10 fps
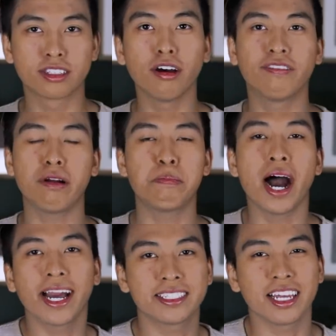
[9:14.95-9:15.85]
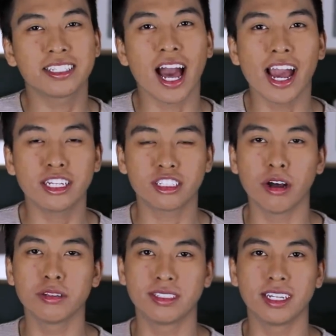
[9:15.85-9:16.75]
So for Pisces, I
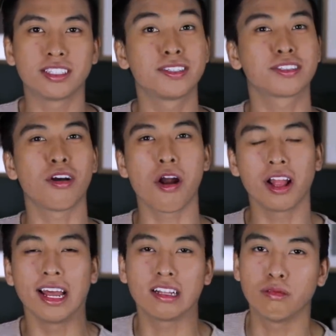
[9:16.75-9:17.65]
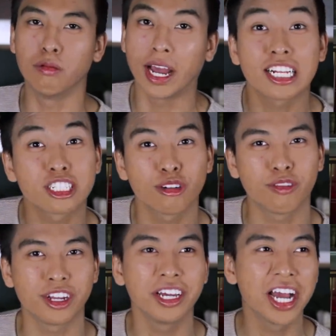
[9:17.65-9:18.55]
chose the Scarlet Witch
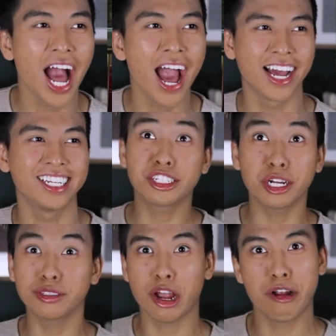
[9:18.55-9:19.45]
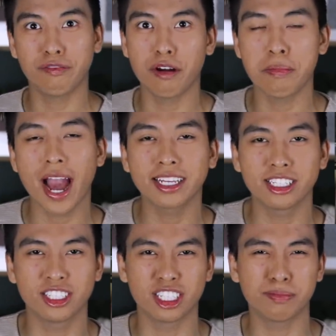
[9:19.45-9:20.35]
for you guys. I chose her for
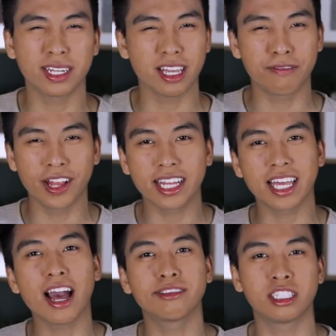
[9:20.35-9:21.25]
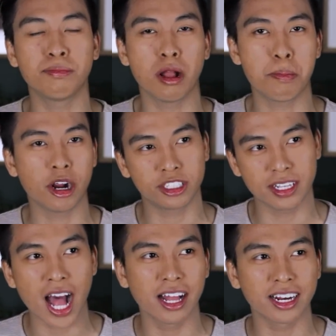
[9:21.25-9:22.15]
Pisces just because I feel like they have similar
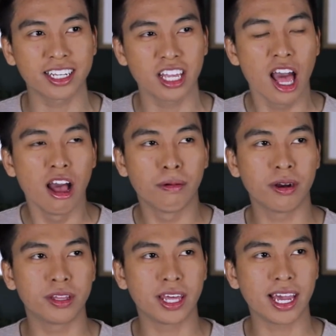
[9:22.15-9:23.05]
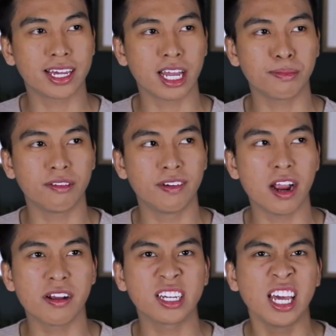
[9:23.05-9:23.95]
personalities where they can be
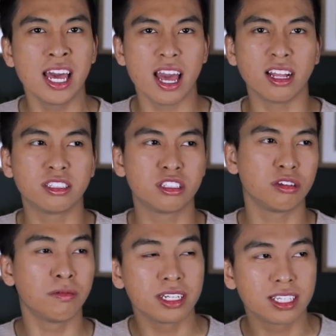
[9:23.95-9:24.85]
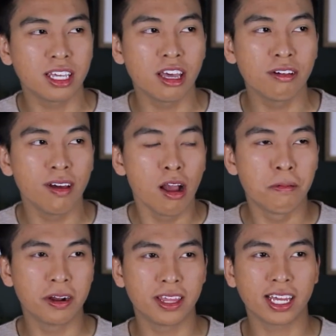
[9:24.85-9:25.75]
very
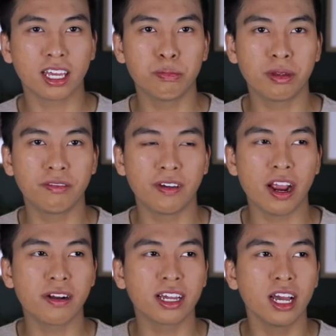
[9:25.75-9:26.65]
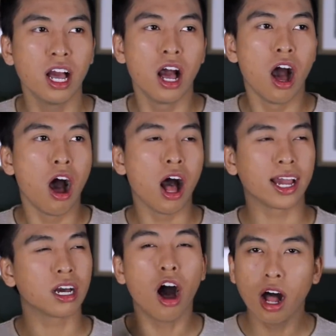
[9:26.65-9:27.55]
intuitive, where they can be very
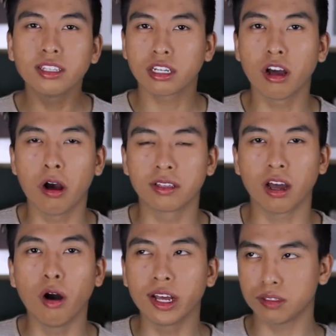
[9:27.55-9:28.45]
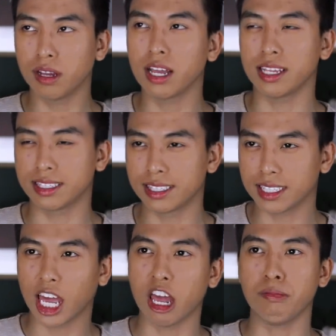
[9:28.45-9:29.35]
like on the go. They always want to
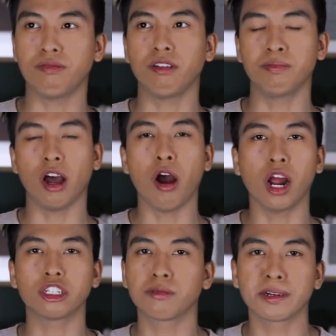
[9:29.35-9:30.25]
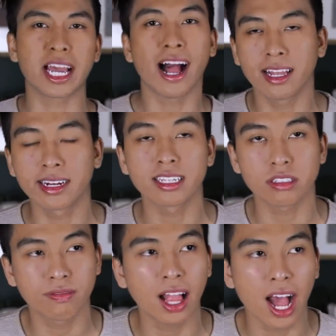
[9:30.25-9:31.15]
escape from the harsh
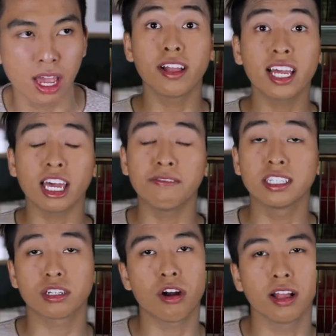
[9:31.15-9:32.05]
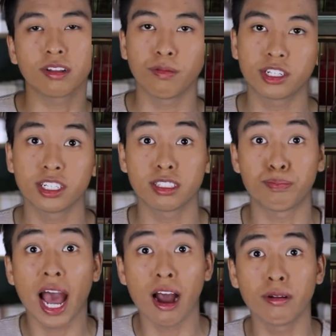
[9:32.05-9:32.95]
realities of life. I feel like even Scarlet Witch's
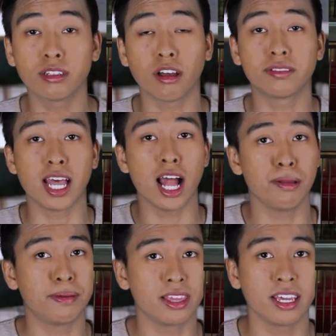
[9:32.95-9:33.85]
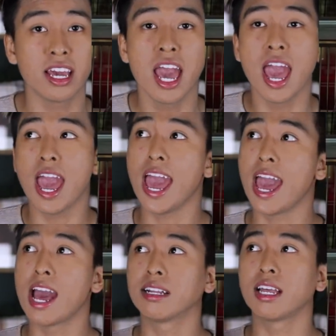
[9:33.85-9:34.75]
powers of telepathy
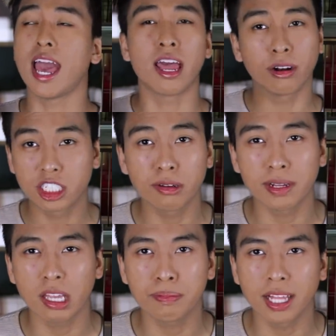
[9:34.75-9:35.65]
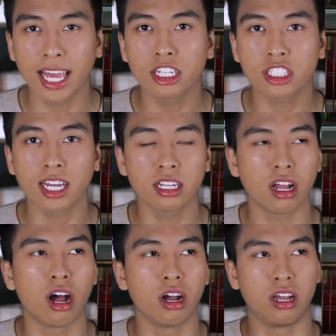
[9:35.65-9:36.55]
and energy
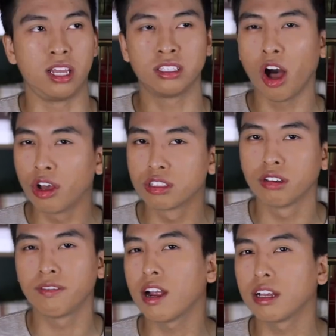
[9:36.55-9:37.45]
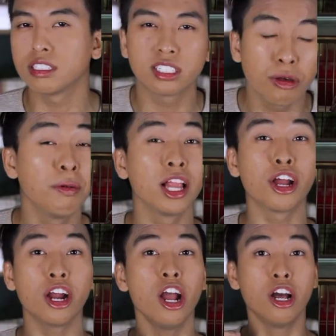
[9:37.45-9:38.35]
manipulation is also very
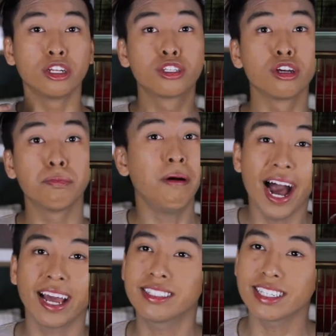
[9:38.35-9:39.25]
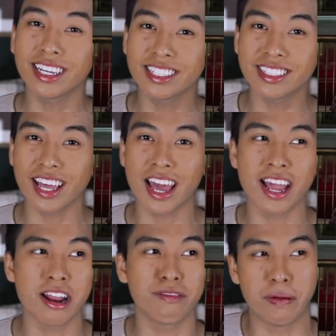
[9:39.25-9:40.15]
similar to Pisces,
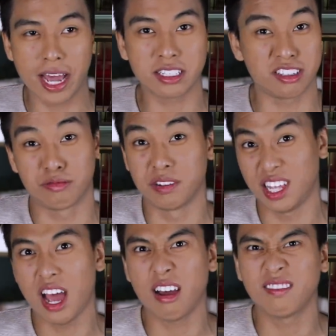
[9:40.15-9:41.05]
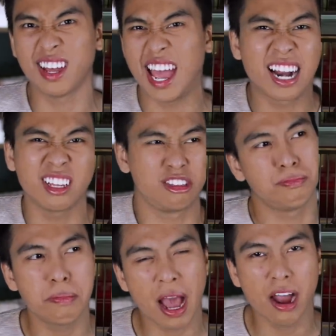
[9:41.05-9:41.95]
and if Pisces would have any
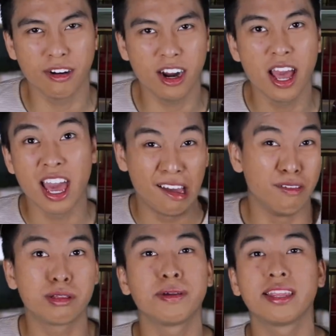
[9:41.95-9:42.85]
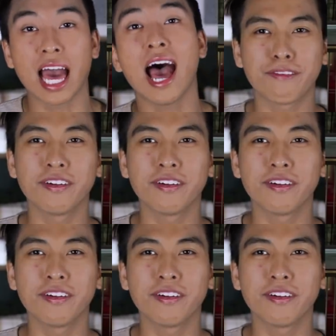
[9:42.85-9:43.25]
superpower, it would be that.